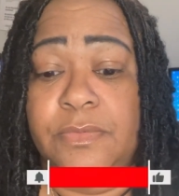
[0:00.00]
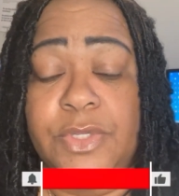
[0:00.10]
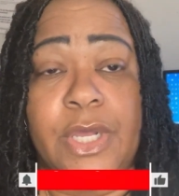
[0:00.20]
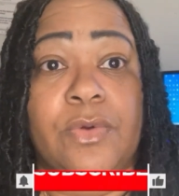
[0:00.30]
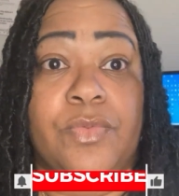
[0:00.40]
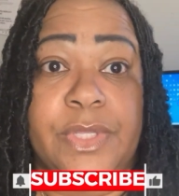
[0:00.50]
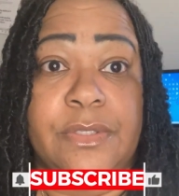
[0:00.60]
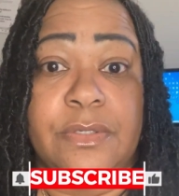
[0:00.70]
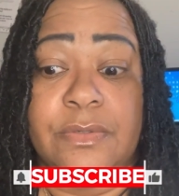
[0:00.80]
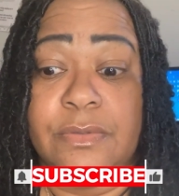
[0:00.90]
You know,
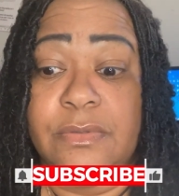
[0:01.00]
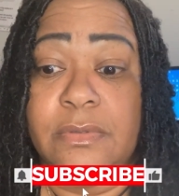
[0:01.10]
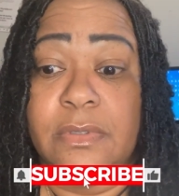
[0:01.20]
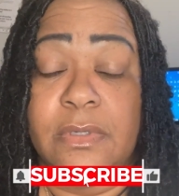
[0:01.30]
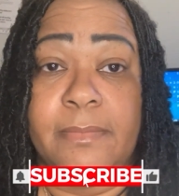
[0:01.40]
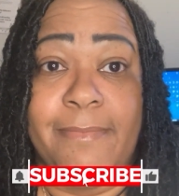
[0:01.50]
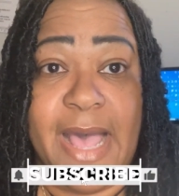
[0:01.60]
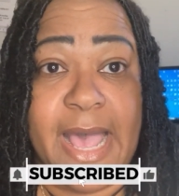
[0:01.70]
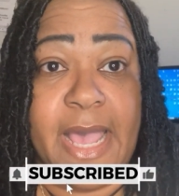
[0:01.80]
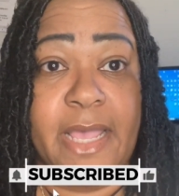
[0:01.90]
when you
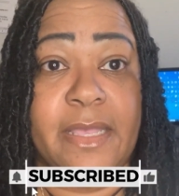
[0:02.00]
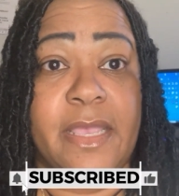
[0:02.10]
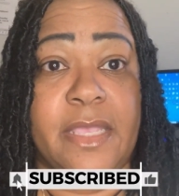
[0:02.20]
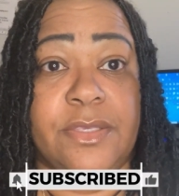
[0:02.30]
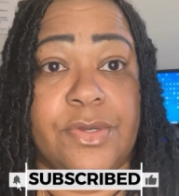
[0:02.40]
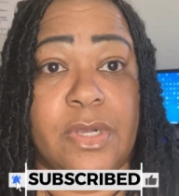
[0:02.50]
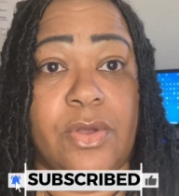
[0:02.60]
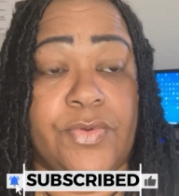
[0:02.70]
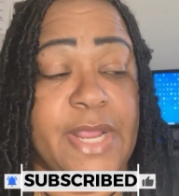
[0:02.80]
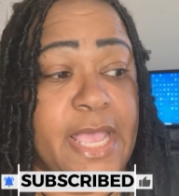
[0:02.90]
buy and you're
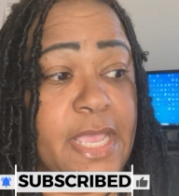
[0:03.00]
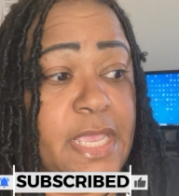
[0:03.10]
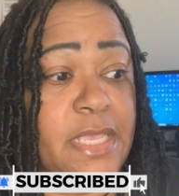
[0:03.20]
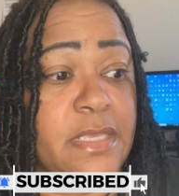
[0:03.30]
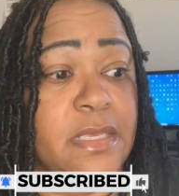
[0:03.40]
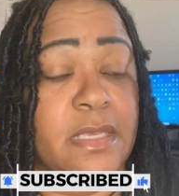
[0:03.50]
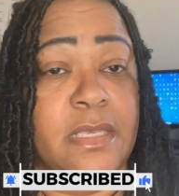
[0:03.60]
on a